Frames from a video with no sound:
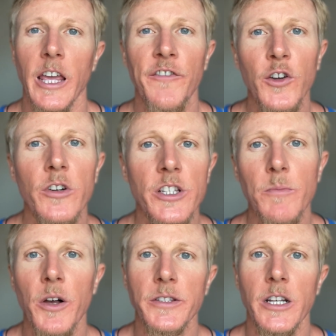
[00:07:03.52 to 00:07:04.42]
If you're in a
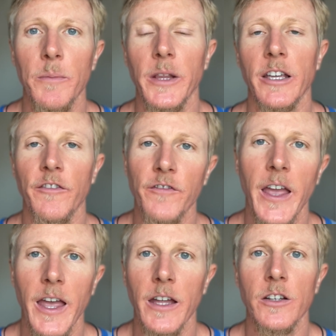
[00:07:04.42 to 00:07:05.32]
small setup like a
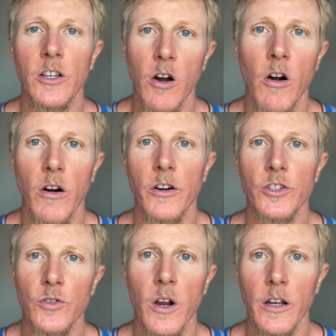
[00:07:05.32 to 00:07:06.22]
van, car,
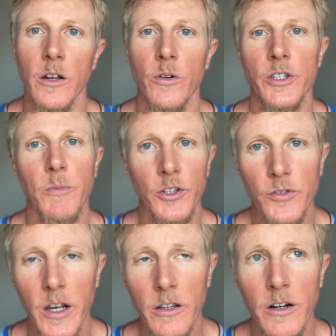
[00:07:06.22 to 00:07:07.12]
truck, or a small
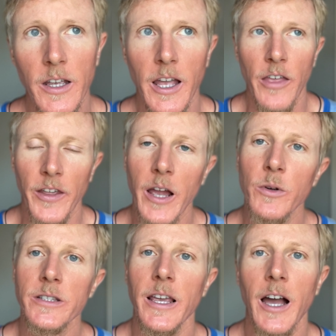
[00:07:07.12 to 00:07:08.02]
trailer, then I
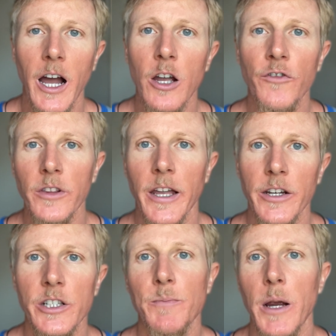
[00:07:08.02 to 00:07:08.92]
would say
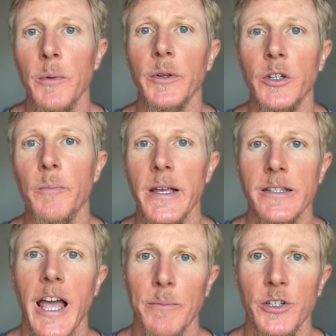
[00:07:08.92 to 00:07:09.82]
iOverlander is probably your
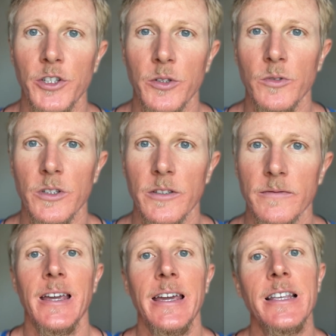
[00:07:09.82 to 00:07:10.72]
best app to use.
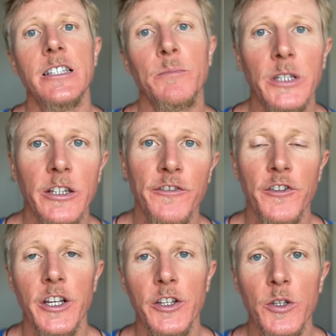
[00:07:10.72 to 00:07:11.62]
It's completely
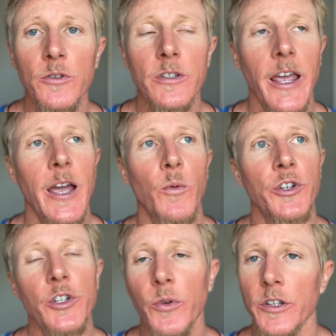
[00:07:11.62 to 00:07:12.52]
free to use, and when
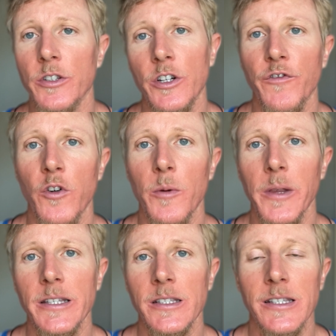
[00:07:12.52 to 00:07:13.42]
you're doing a search for places to